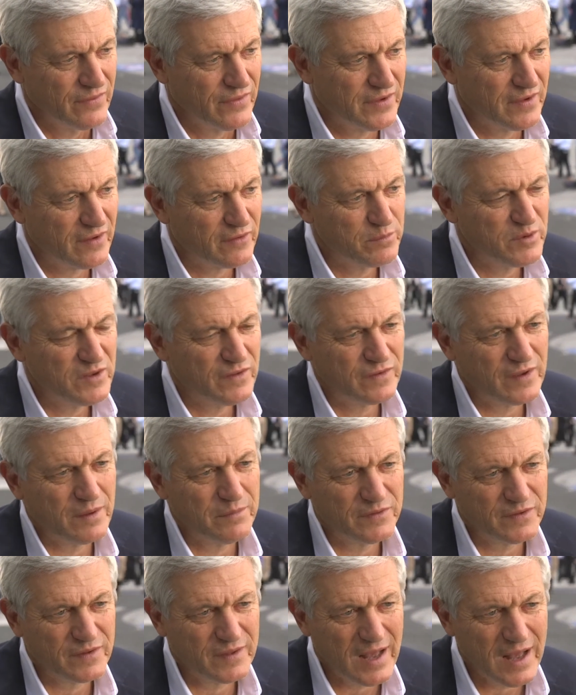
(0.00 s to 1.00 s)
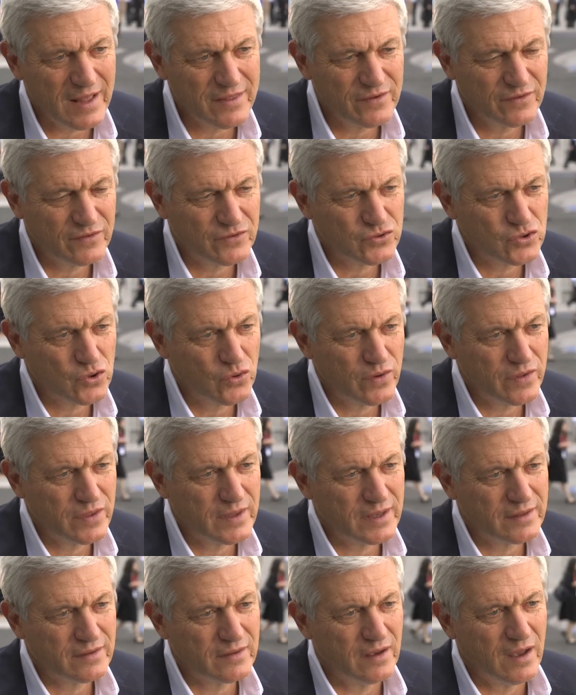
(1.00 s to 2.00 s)
There has been some studies showing
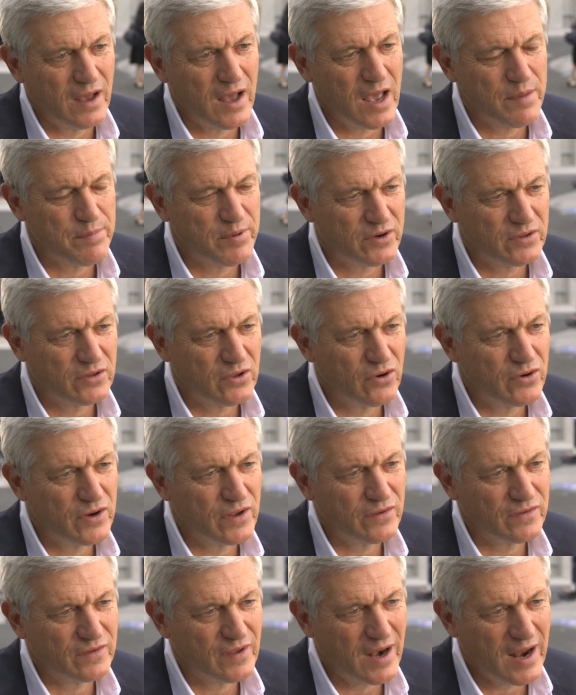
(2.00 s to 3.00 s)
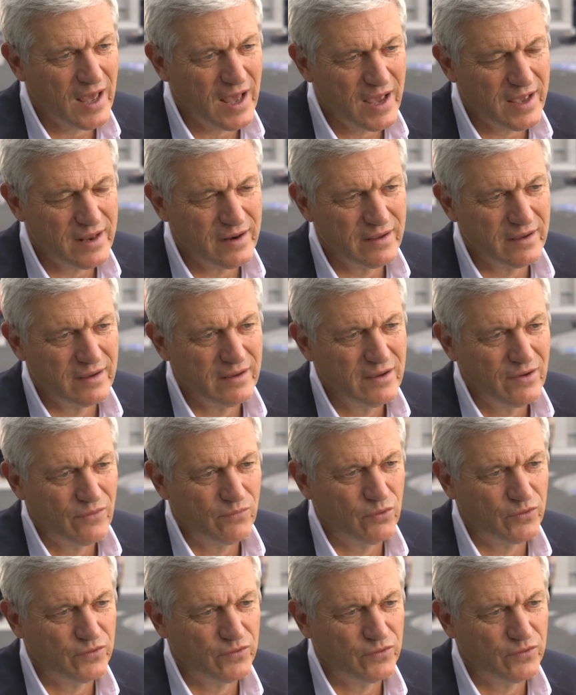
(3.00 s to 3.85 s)
that uh, hypertonic saline uh,